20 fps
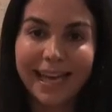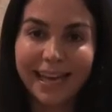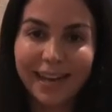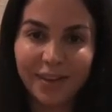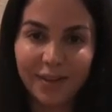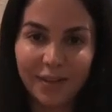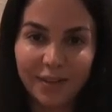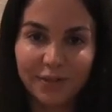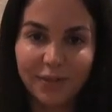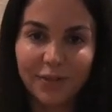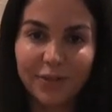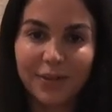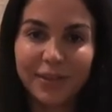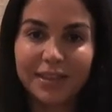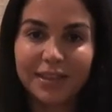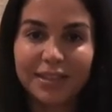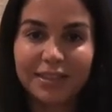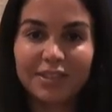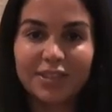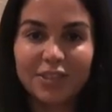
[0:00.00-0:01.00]
Hello
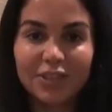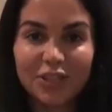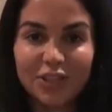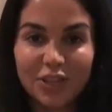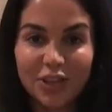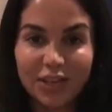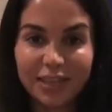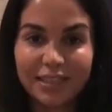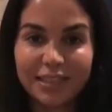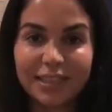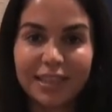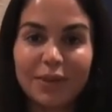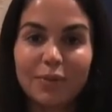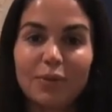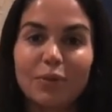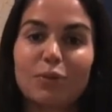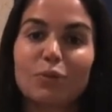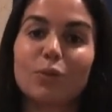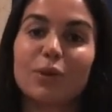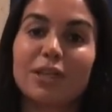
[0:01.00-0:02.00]
everyone, this is Chandanni
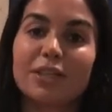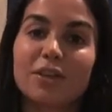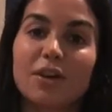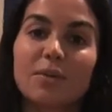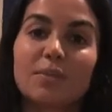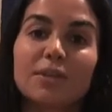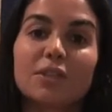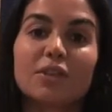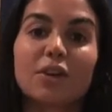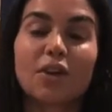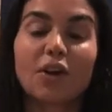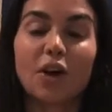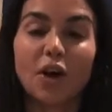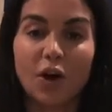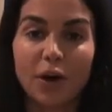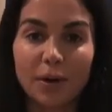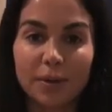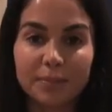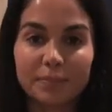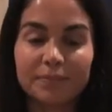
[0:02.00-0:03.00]
with
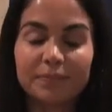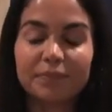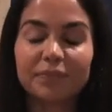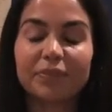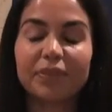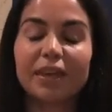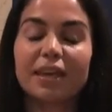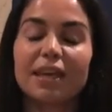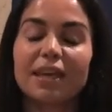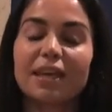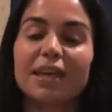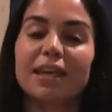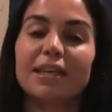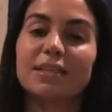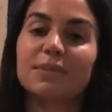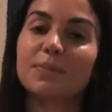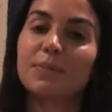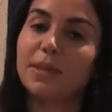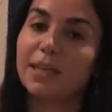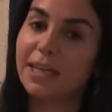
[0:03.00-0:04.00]
WeDharma.com.
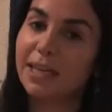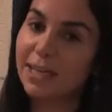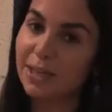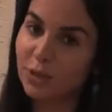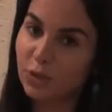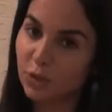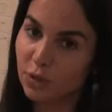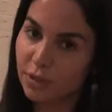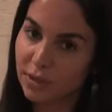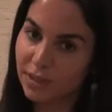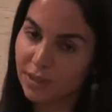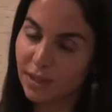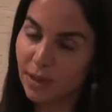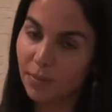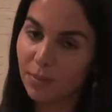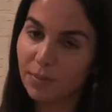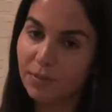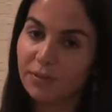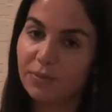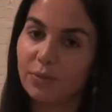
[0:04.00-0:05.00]
It's been an interesting
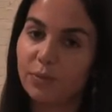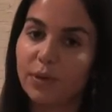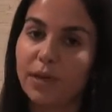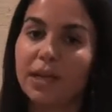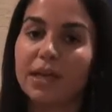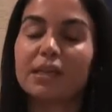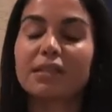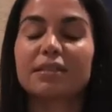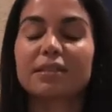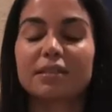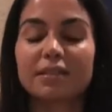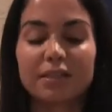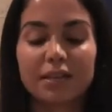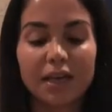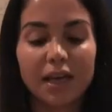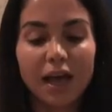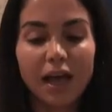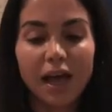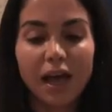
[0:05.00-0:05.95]
couple of weeks.